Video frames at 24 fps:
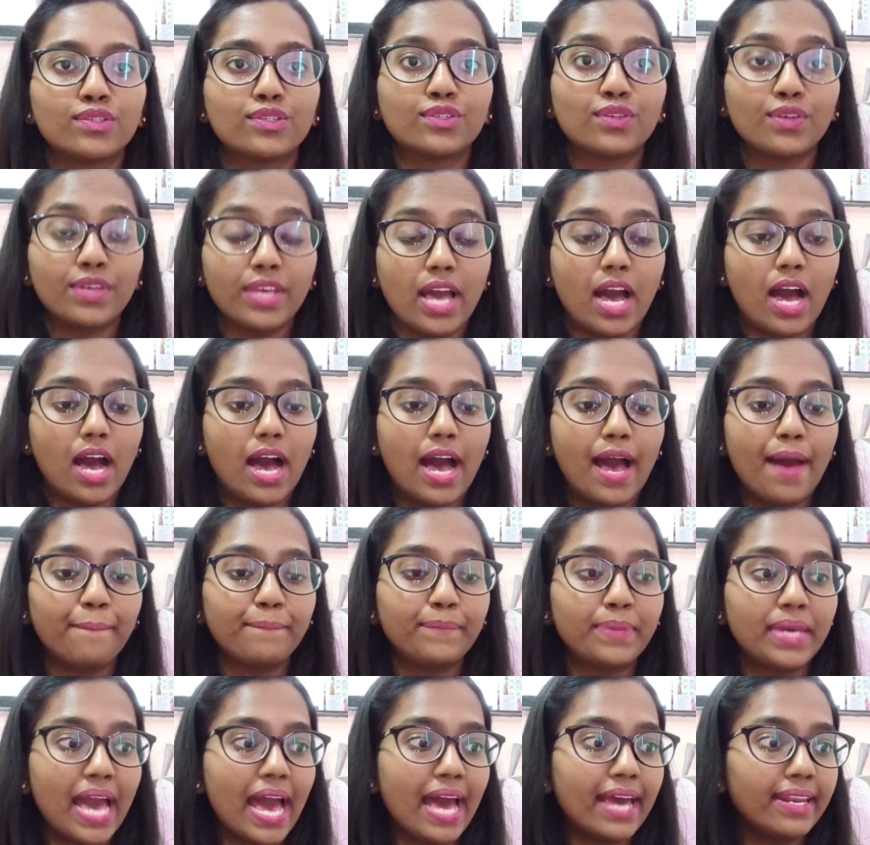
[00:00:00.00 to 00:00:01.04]
So yeah,
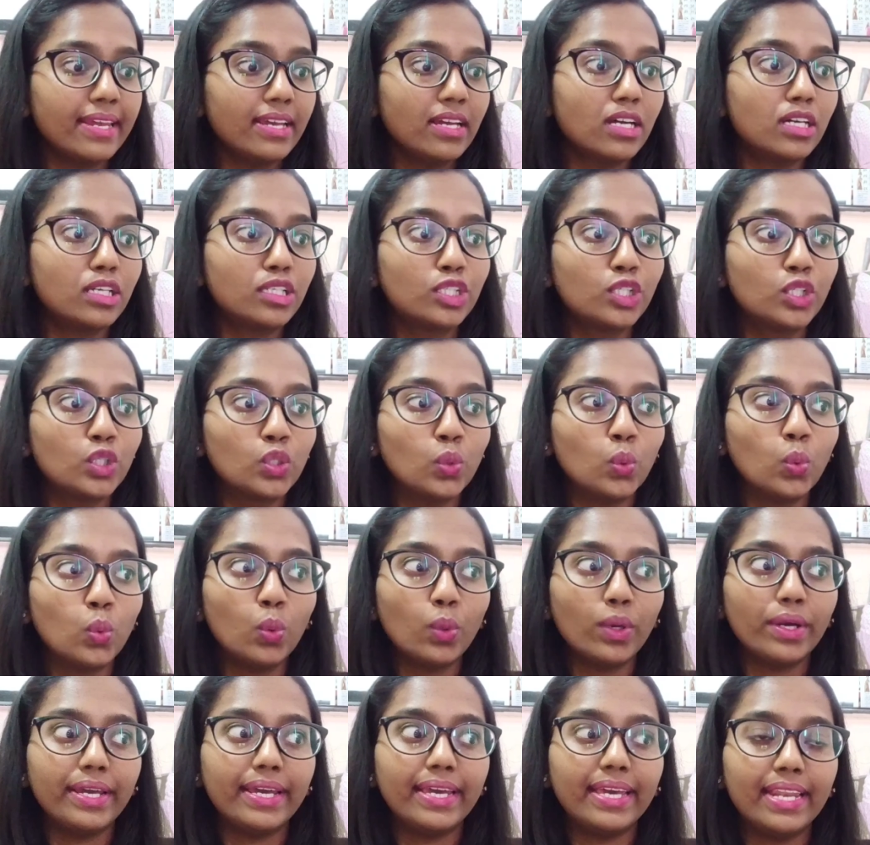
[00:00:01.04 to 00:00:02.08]
I'm carrying
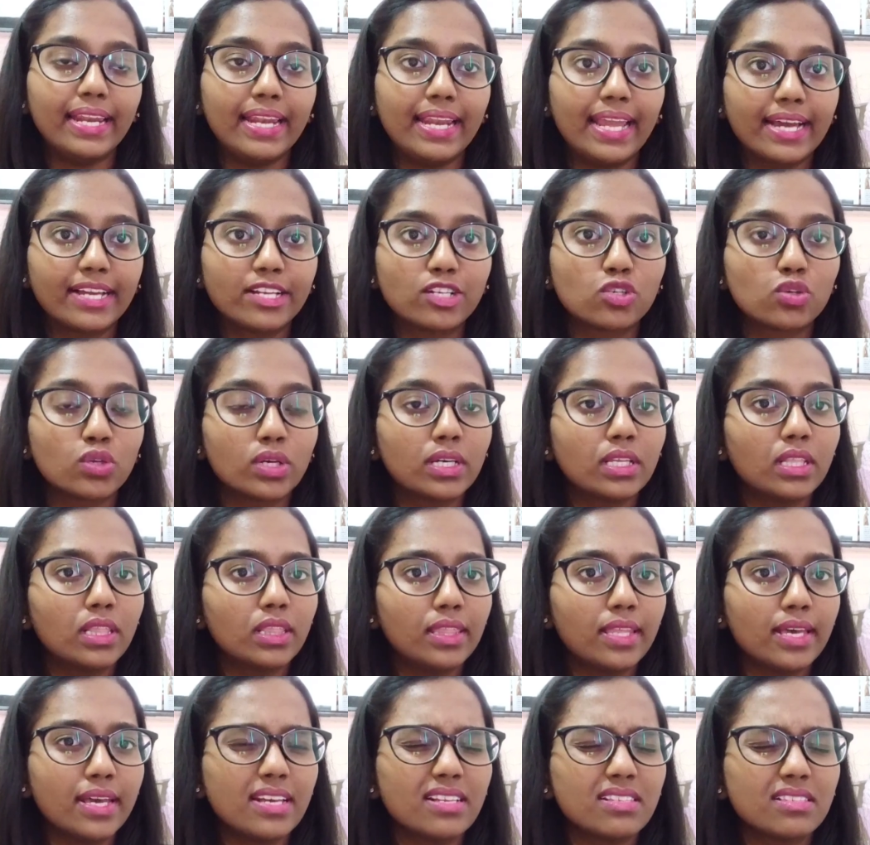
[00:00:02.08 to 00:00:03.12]
two electrical
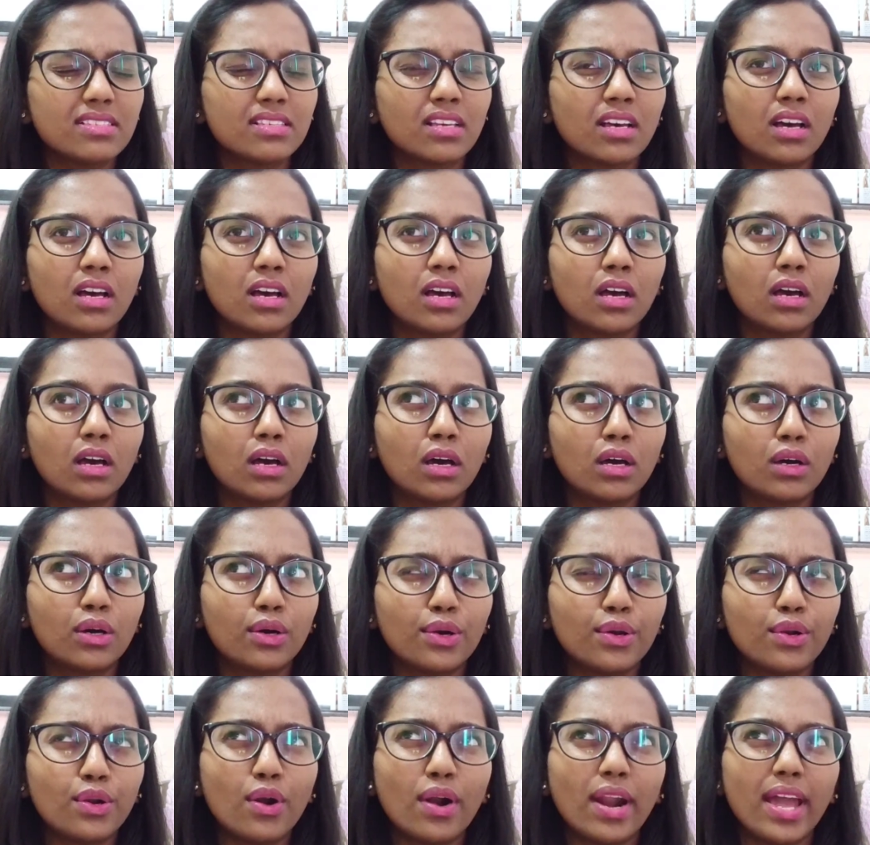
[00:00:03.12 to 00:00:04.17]
things.
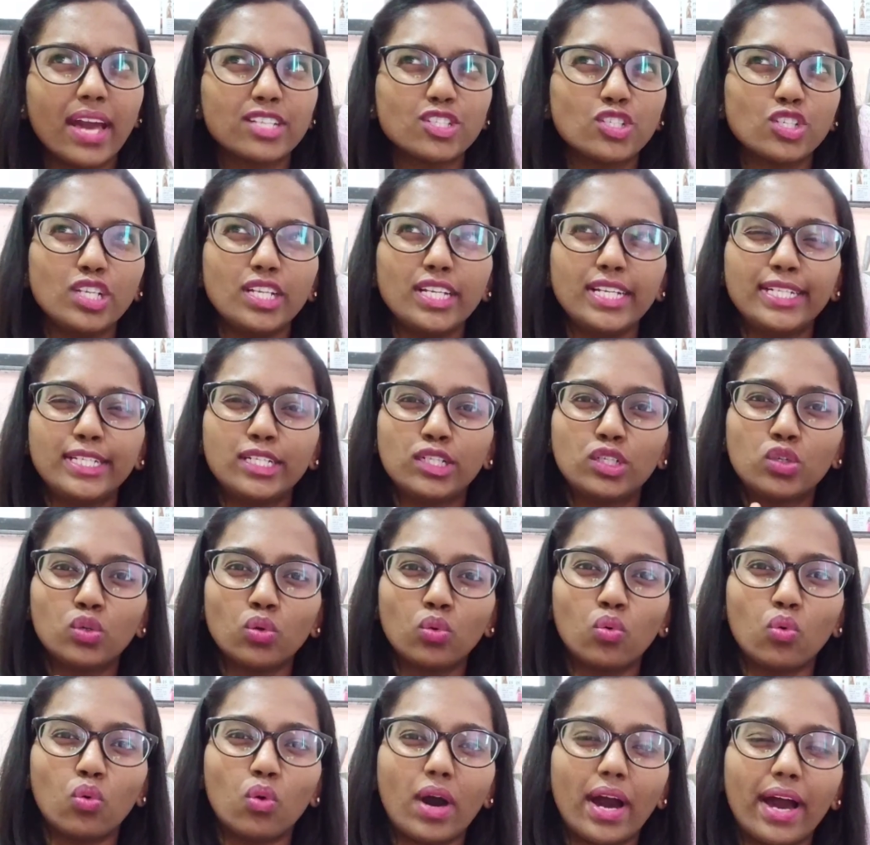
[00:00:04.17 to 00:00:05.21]
Not actually
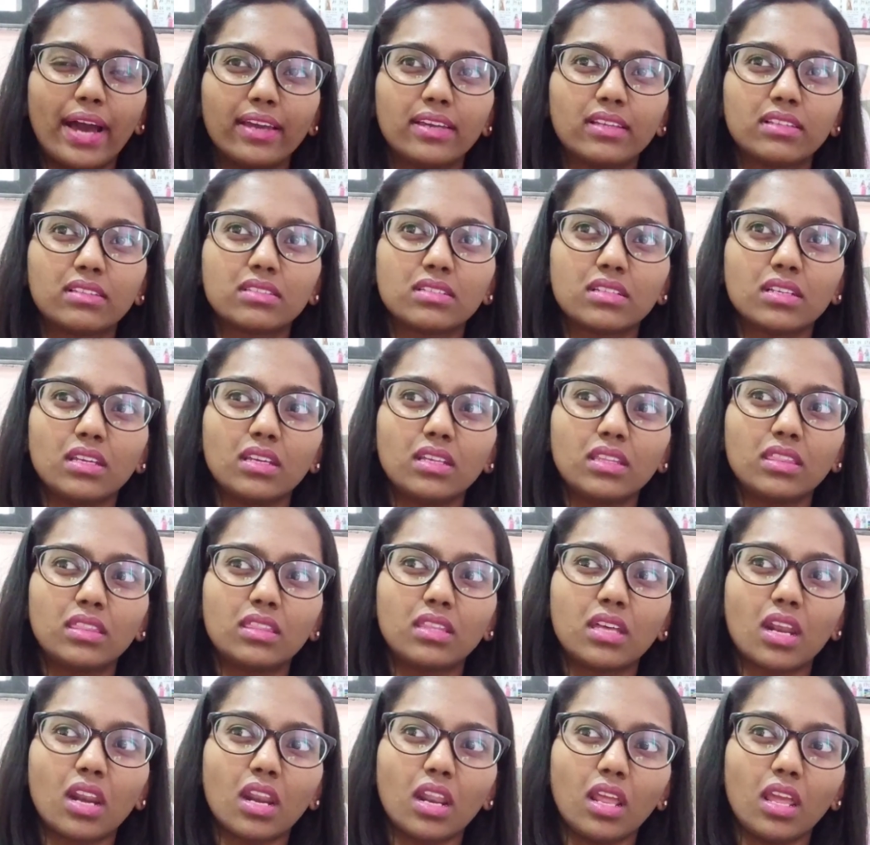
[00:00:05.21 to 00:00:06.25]
two, actually
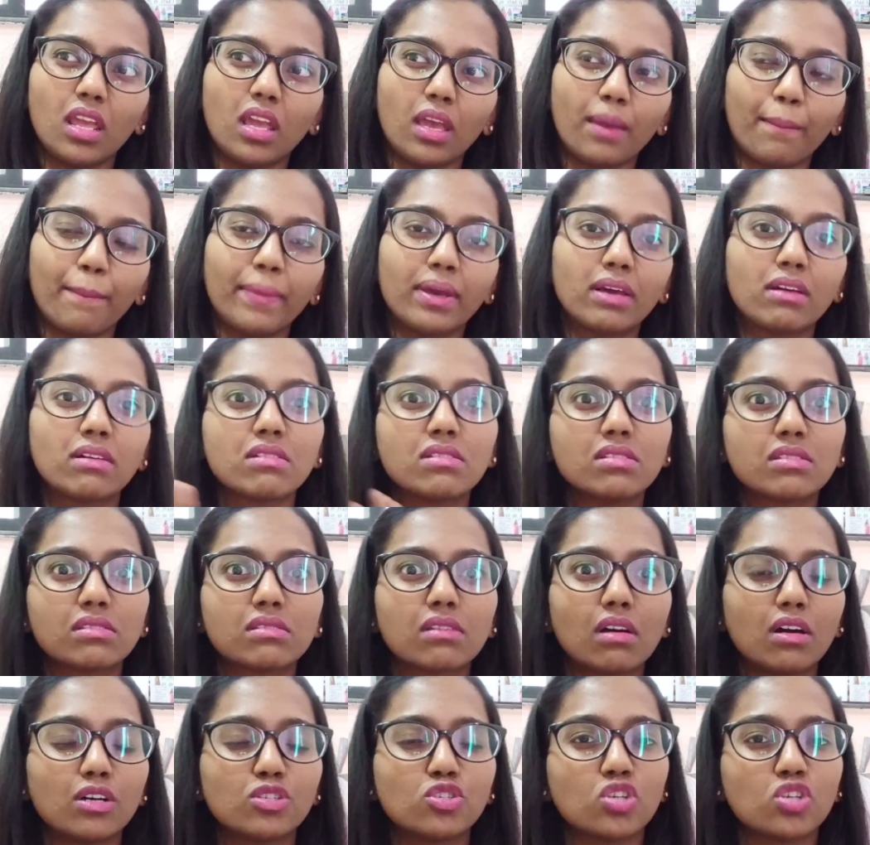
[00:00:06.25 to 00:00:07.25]
three because a